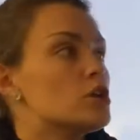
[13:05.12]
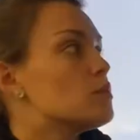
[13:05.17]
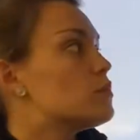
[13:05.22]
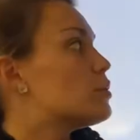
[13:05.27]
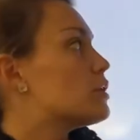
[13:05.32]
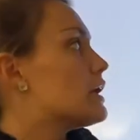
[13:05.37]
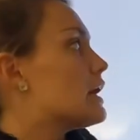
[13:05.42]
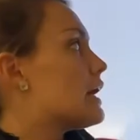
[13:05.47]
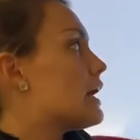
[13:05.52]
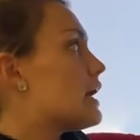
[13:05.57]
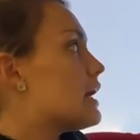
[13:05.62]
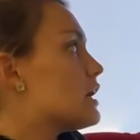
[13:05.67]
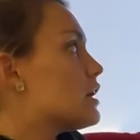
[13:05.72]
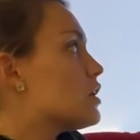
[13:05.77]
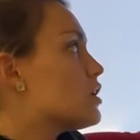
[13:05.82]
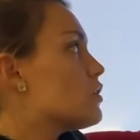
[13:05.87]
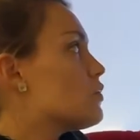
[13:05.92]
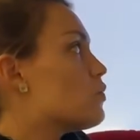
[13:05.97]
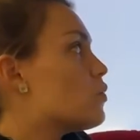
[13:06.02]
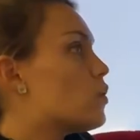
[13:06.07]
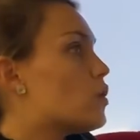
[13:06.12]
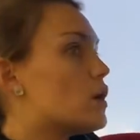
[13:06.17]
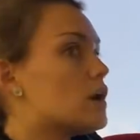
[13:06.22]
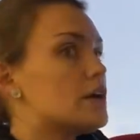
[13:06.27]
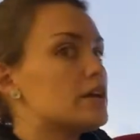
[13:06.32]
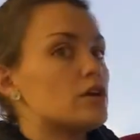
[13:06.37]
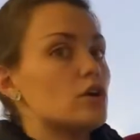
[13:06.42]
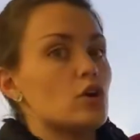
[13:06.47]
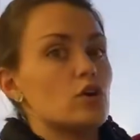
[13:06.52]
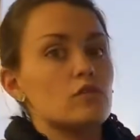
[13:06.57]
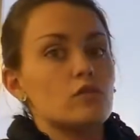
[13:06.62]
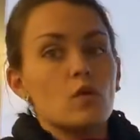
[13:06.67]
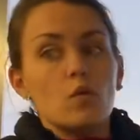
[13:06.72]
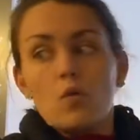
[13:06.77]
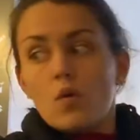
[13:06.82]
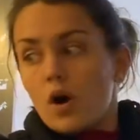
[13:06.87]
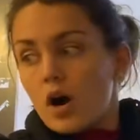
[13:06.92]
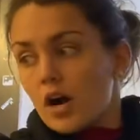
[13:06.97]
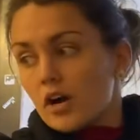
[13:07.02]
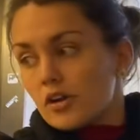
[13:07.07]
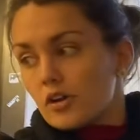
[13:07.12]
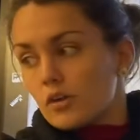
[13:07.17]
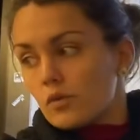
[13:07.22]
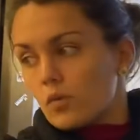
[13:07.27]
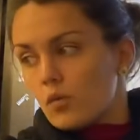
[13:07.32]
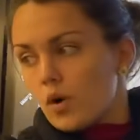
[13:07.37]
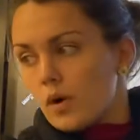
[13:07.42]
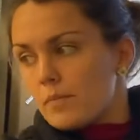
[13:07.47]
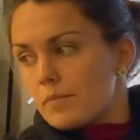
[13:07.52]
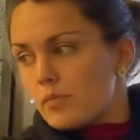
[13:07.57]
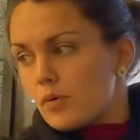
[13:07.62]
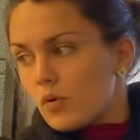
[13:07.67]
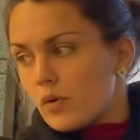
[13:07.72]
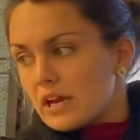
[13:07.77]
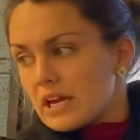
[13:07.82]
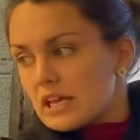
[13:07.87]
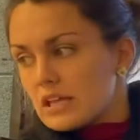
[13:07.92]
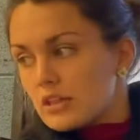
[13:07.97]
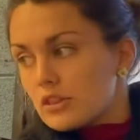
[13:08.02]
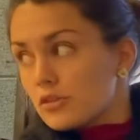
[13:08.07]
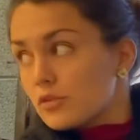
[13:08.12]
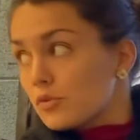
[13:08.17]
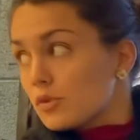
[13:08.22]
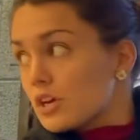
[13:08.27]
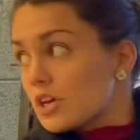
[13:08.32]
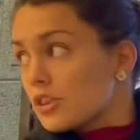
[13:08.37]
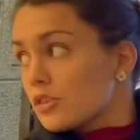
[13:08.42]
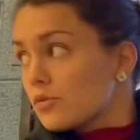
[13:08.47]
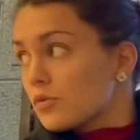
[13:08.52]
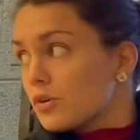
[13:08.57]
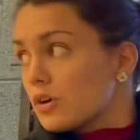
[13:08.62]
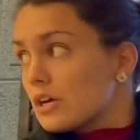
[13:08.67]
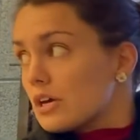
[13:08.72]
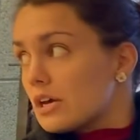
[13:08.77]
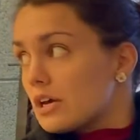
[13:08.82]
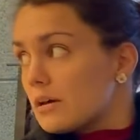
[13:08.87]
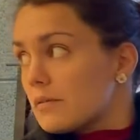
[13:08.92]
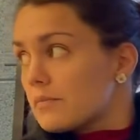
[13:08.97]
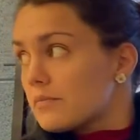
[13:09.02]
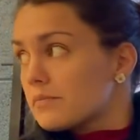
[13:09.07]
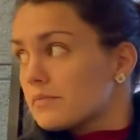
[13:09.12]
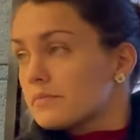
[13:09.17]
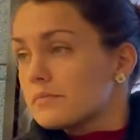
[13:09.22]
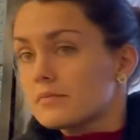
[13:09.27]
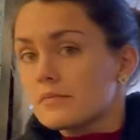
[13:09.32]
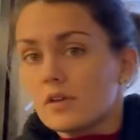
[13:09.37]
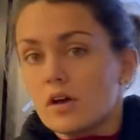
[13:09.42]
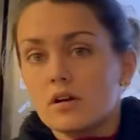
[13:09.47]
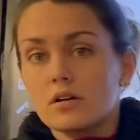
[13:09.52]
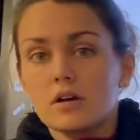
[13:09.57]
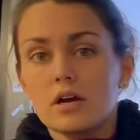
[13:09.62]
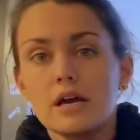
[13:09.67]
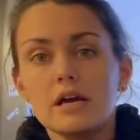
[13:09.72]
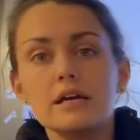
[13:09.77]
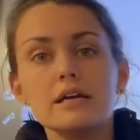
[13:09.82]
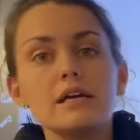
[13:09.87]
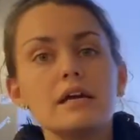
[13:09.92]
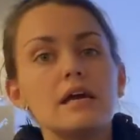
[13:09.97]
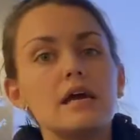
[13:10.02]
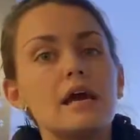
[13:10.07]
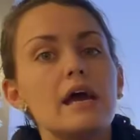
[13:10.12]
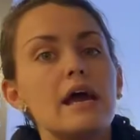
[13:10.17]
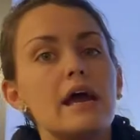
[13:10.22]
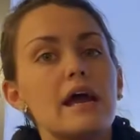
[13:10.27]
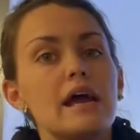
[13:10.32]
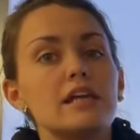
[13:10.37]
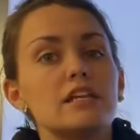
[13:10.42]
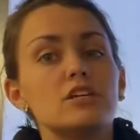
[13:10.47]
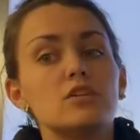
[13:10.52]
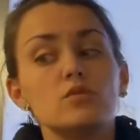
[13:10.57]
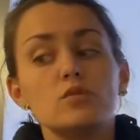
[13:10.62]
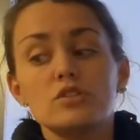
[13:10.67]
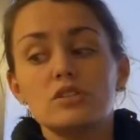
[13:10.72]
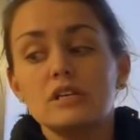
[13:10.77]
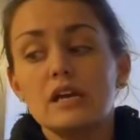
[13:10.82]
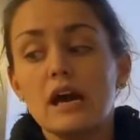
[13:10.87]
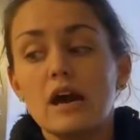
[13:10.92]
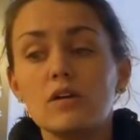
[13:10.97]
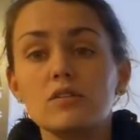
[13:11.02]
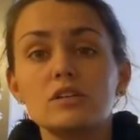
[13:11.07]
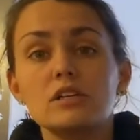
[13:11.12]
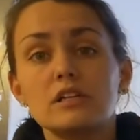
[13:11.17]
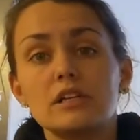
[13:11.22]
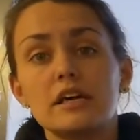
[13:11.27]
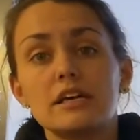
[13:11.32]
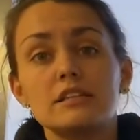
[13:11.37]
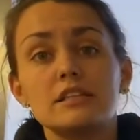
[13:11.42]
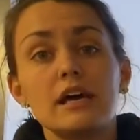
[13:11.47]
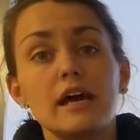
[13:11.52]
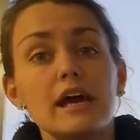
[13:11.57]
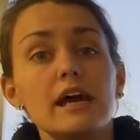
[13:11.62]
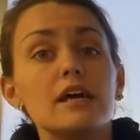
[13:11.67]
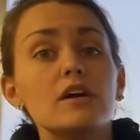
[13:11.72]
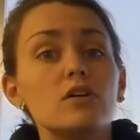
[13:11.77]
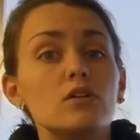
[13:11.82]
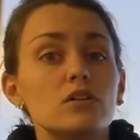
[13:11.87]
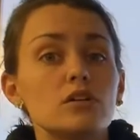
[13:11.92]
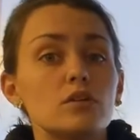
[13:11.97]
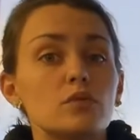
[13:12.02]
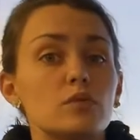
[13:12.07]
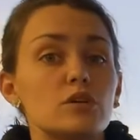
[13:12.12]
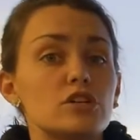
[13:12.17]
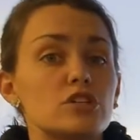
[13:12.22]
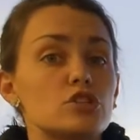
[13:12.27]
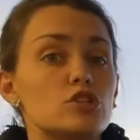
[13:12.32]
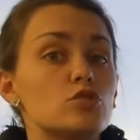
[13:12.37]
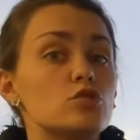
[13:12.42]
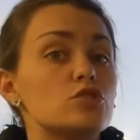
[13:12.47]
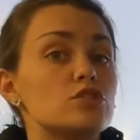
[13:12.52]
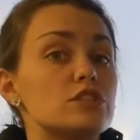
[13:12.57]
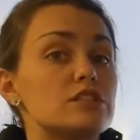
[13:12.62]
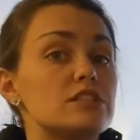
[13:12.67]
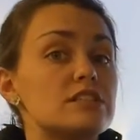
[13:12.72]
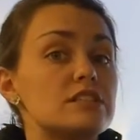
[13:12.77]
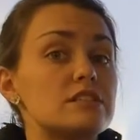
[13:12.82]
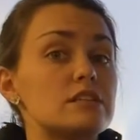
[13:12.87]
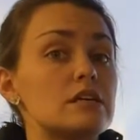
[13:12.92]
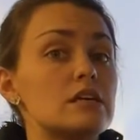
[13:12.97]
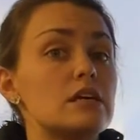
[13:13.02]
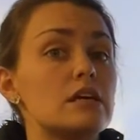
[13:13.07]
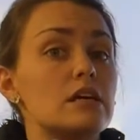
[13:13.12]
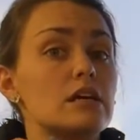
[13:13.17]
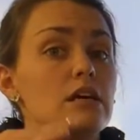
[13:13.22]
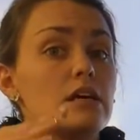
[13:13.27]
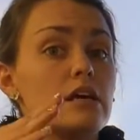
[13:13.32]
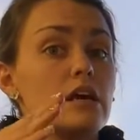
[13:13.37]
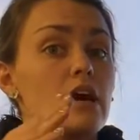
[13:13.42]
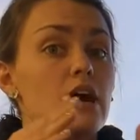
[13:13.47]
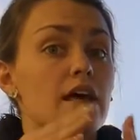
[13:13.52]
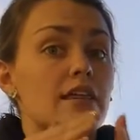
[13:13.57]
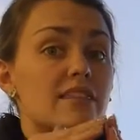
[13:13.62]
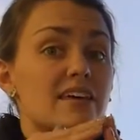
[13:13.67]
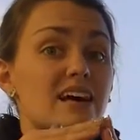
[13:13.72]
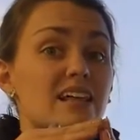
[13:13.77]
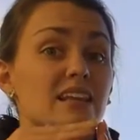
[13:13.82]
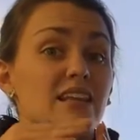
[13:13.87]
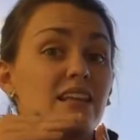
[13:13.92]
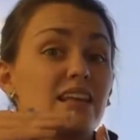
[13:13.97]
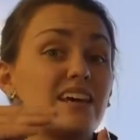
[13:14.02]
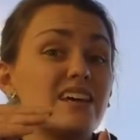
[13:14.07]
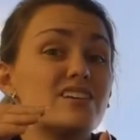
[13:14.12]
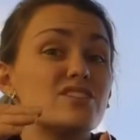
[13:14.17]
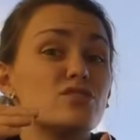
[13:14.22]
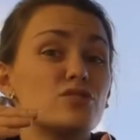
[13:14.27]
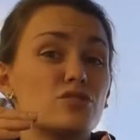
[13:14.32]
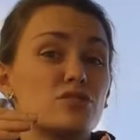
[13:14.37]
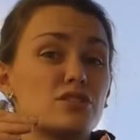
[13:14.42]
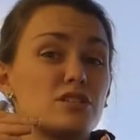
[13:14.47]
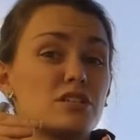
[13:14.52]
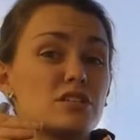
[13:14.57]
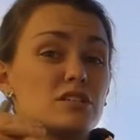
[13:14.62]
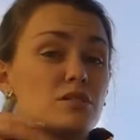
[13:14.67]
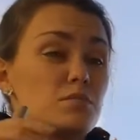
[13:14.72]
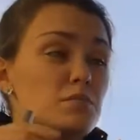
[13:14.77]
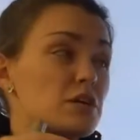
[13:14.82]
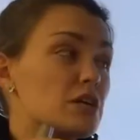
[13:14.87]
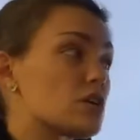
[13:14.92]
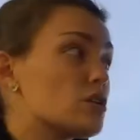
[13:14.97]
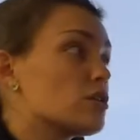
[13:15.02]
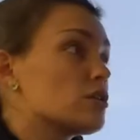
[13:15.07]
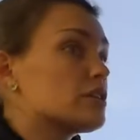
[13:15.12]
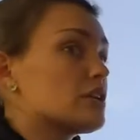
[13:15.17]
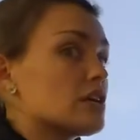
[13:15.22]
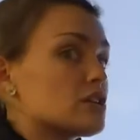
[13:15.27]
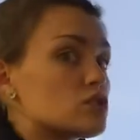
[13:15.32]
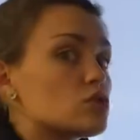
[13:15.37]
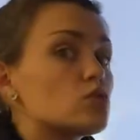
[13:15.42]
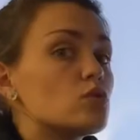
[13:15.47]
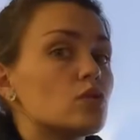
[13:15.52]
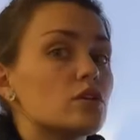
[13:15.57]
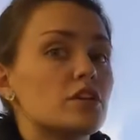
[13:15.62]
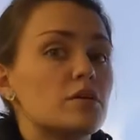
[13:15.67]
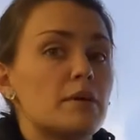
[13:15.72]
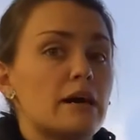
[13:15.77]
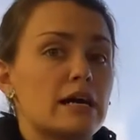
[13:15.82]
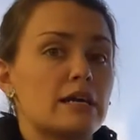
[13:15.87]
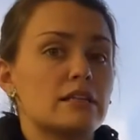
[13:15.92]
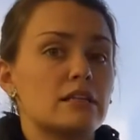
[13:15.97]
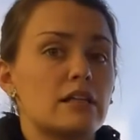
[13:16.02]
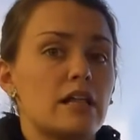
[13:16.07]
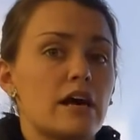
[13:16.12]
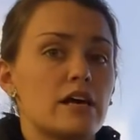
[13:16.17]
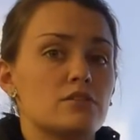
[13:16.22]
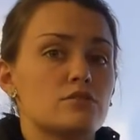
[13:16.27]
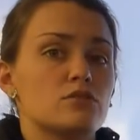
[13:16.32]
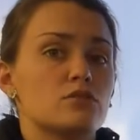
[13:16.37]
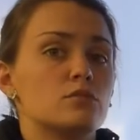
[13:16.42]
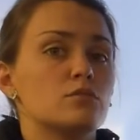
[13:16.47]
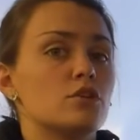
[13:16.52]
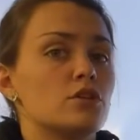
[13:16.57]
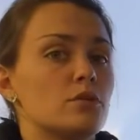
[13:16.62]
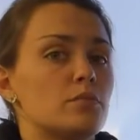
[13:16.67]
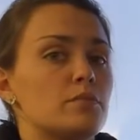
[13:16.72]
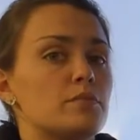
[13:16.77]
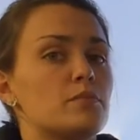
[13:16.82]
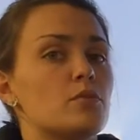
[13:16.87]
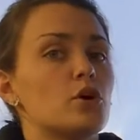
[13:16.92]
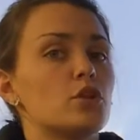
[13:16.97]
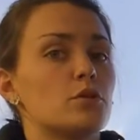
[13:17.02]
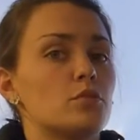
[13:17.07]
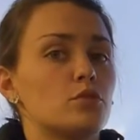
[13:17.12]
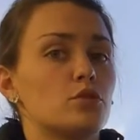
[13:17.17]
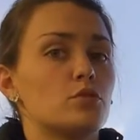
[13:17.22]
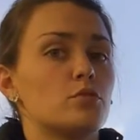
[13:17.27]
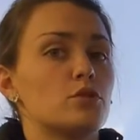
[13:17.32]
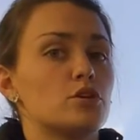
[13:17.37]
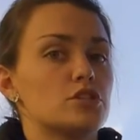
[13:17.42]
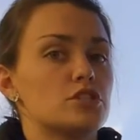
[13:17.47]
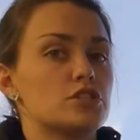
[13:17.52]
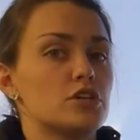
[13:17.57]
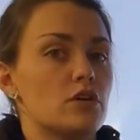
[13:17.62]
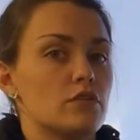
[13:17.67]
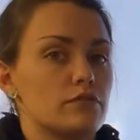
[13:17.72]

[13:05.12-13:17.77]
put air 1 over water, 1.33, all right? And it will calculate the angle at which you should see that laser disappear on that tool in the back of the classroom on the blue bookshelf.